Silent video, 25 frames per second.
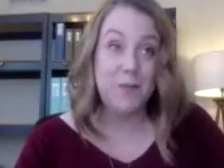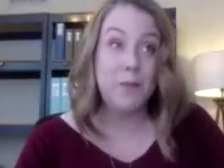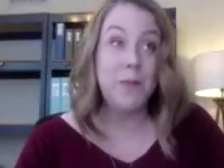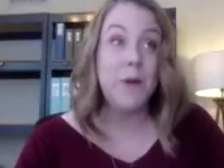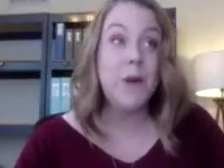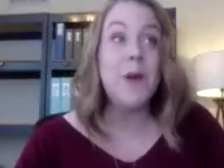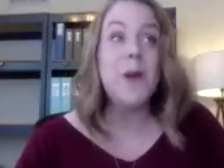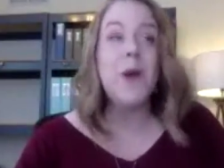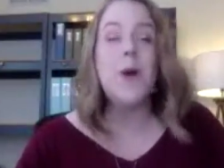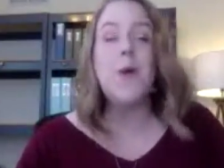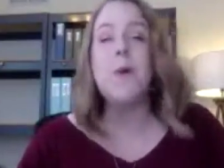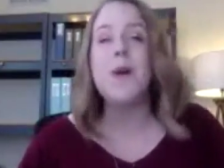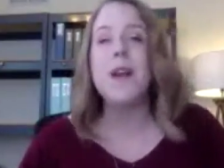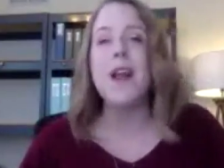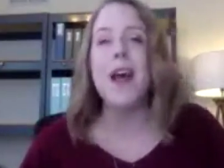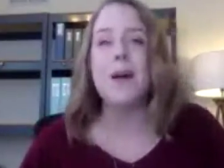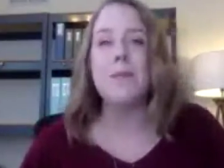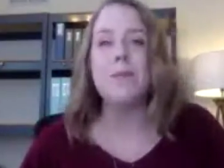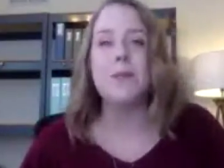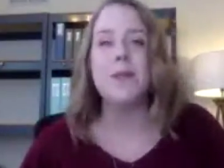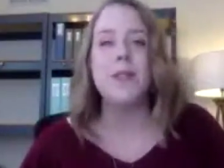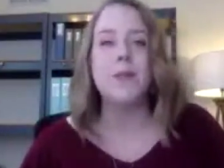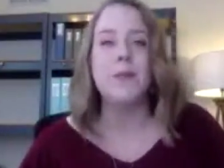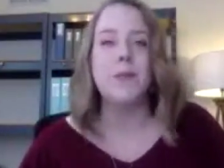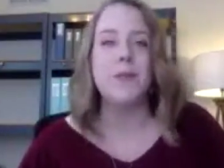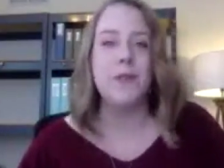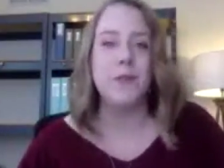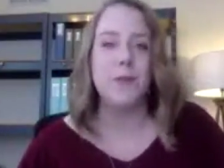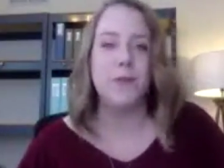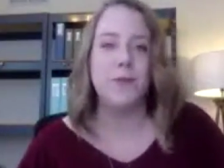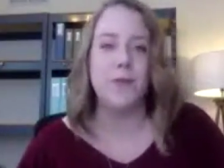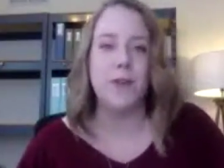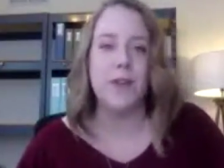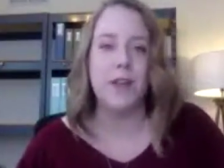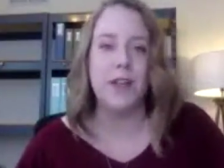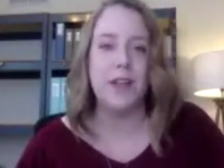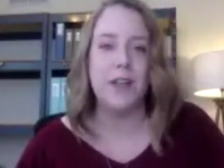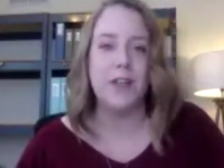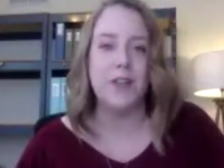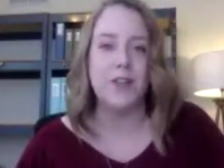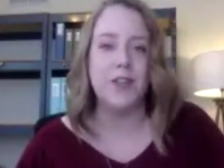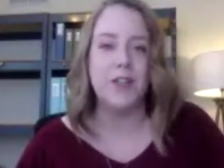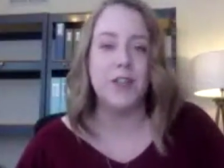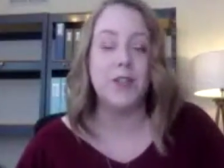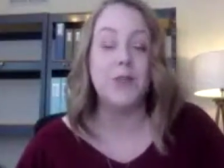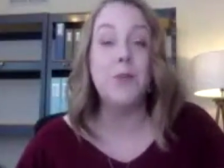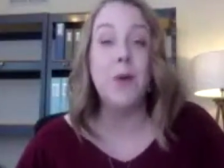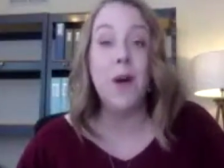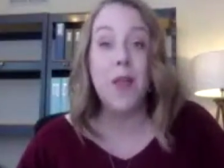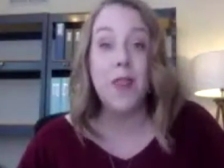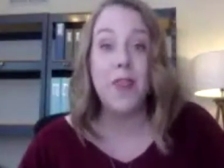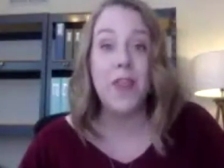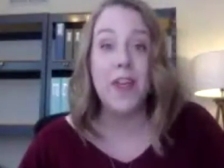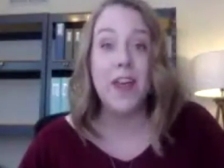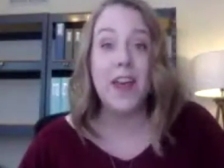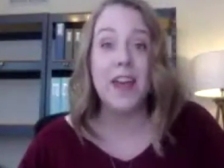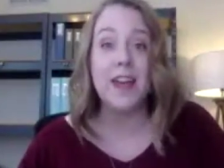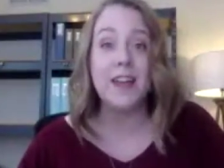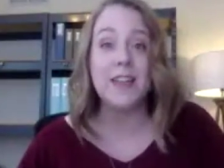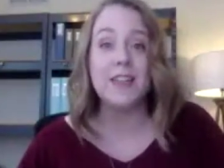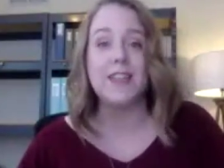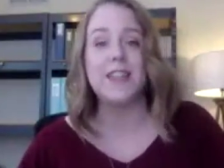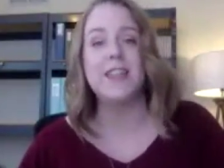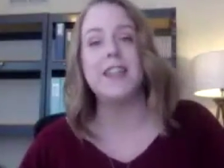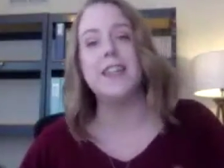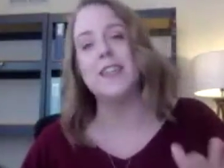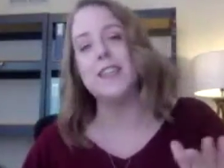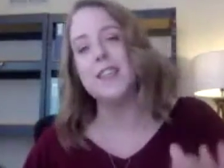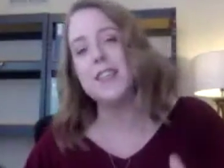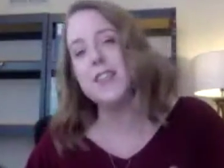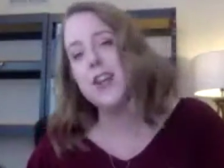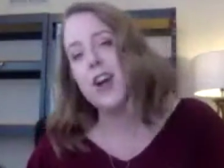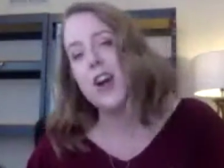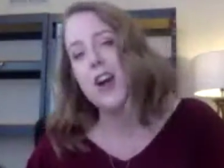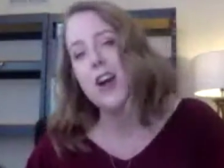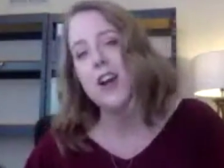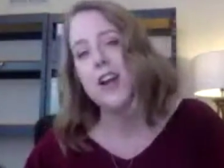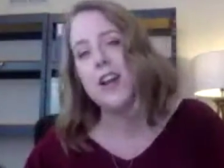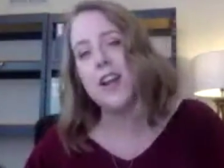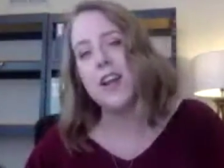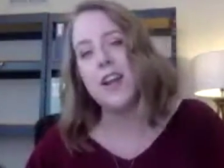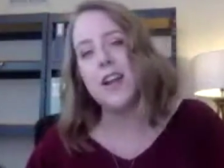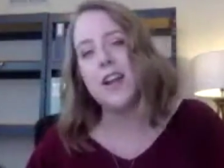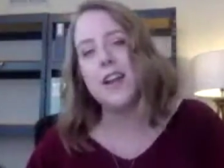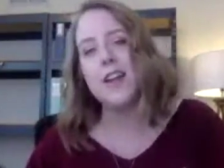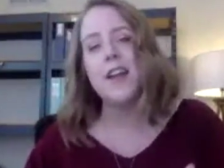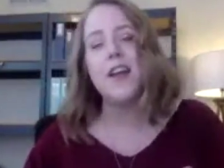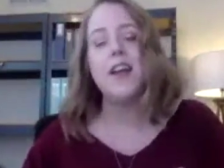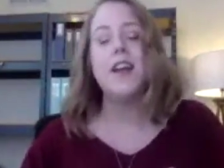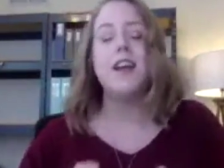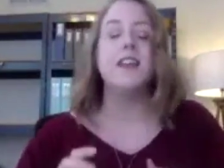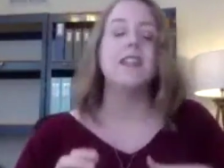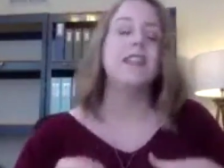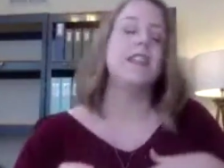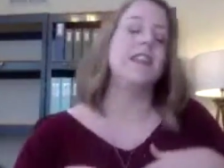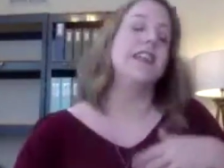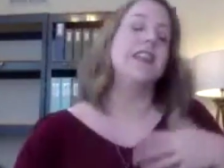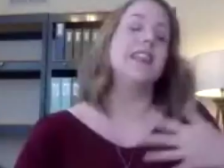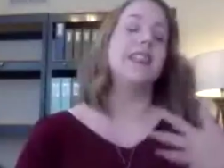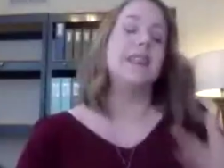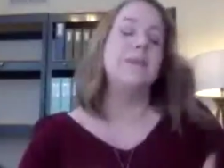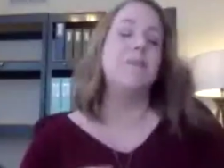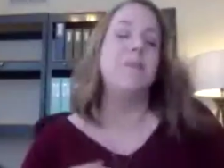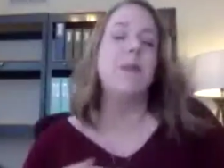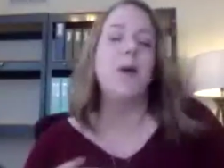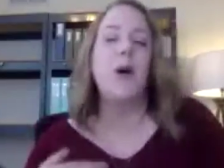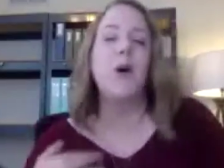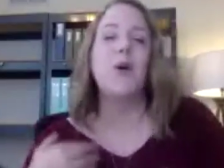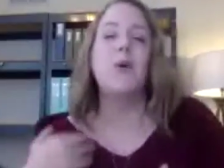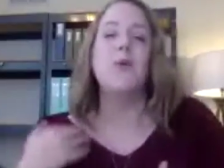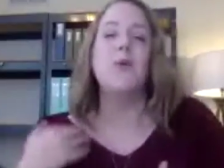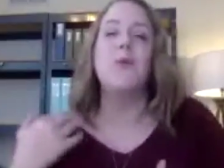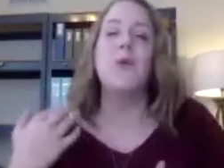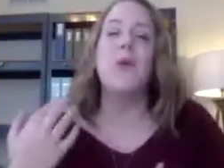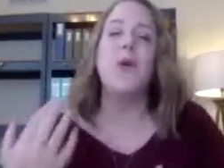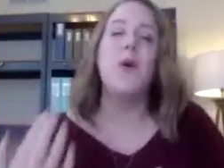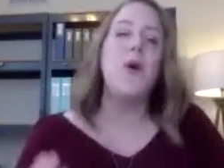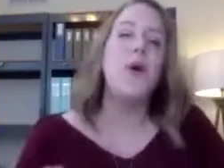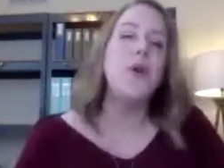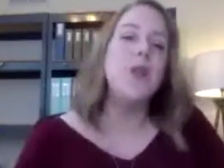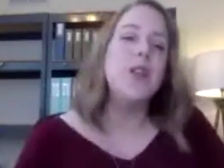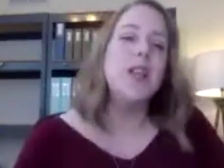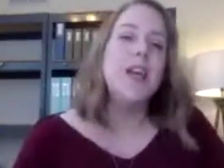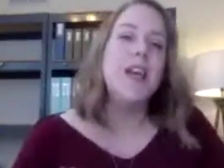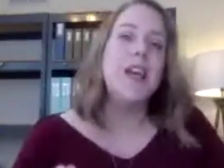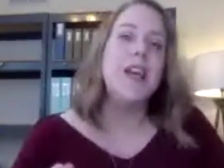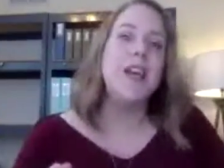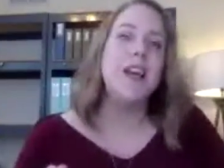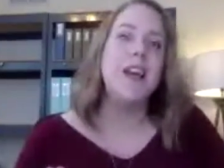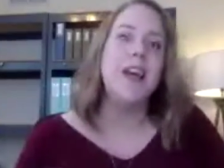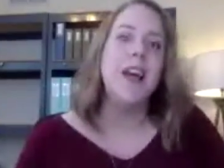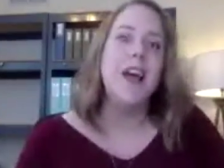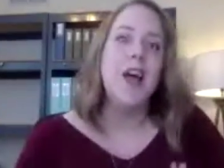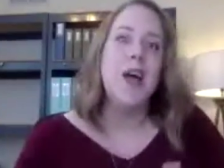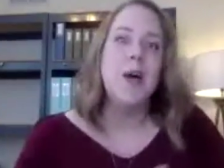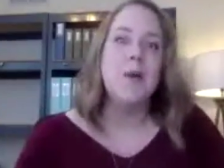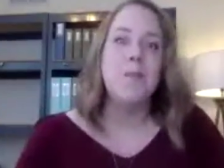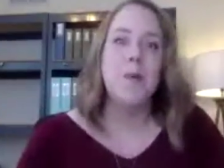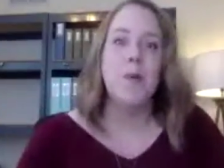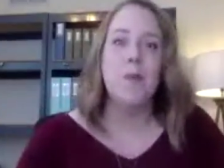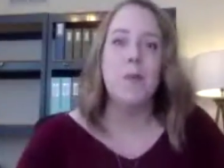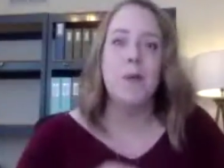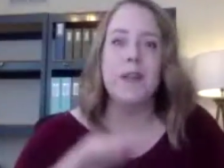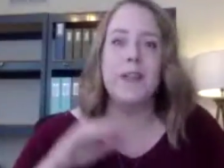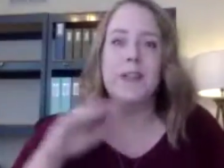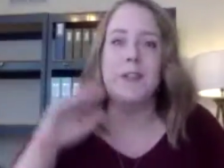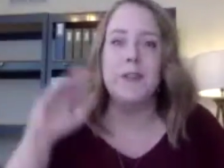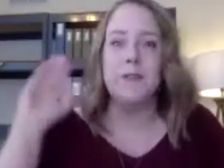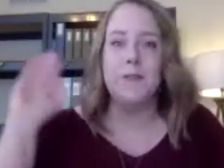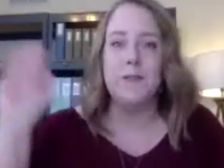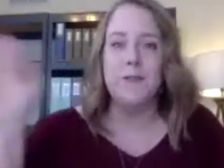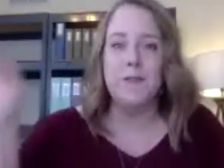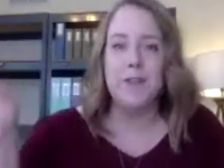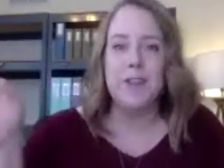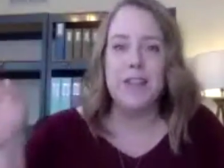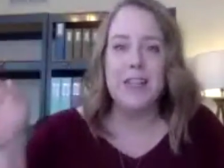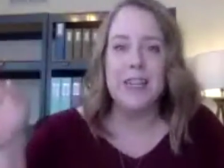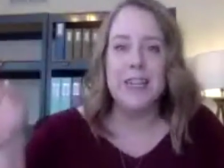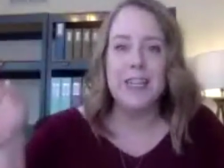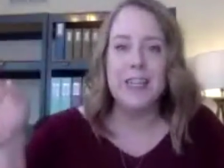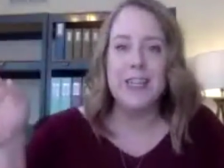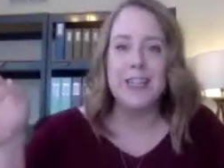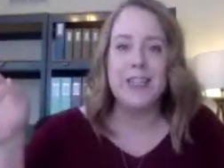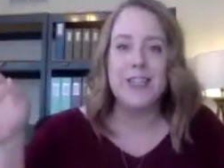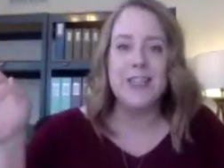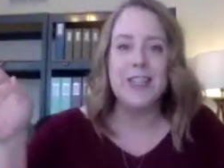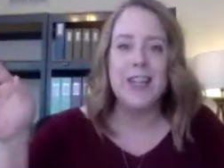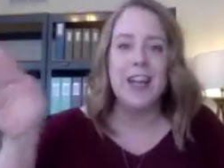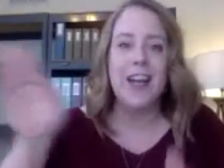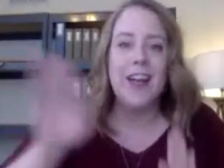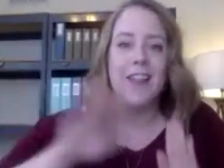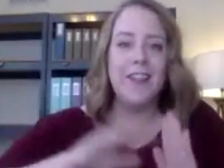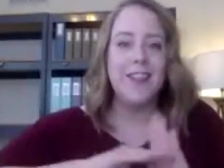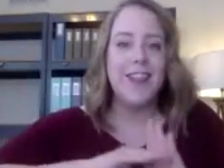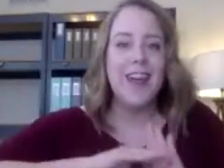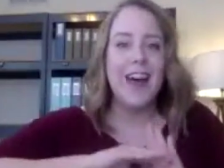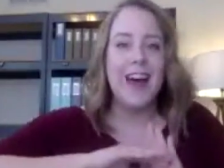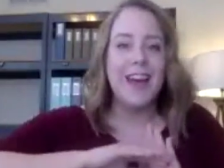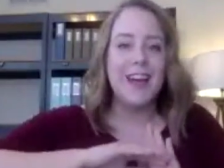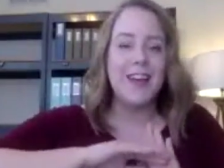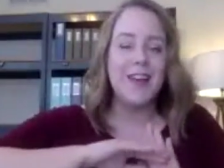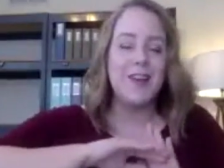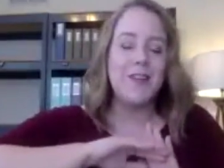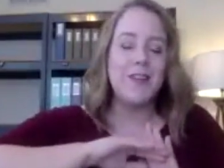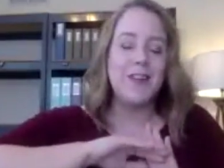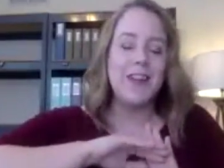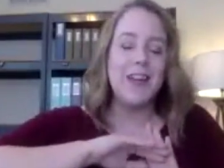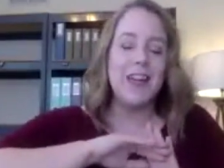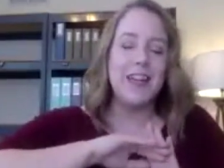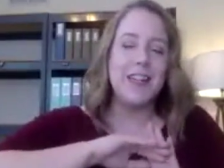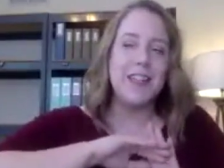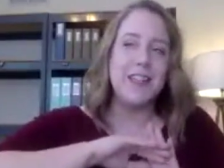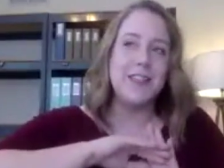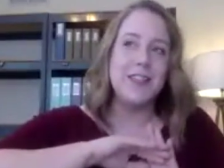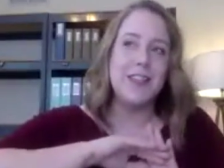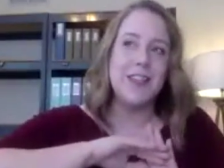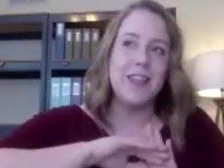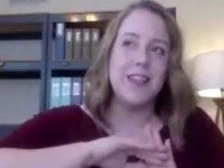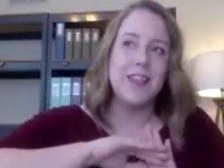And we know what happens when you finish. It's one thing to get started, to get the ball rolling, but when you finish, that creates